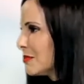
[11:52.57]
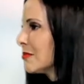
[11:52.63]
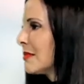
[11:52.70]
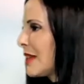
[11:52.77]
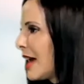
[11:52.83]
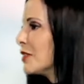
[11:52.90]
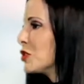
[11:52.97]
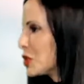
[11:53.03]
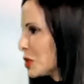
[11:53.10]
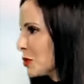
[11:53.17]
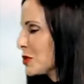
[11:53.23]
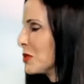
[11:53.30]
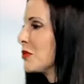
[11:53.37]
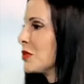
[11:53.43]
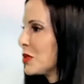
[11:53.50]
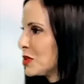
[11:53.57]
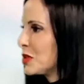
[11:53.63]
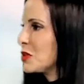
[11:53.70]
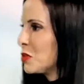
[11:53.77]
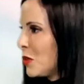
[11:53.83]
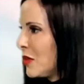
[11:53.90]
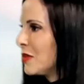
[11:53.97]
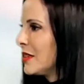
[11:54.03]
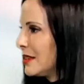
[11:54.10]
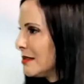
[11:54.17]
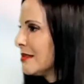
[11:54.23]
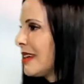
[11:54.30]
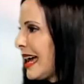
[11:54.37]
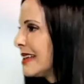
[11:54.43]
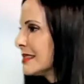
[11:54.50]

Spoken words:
had children versus one that hasn't?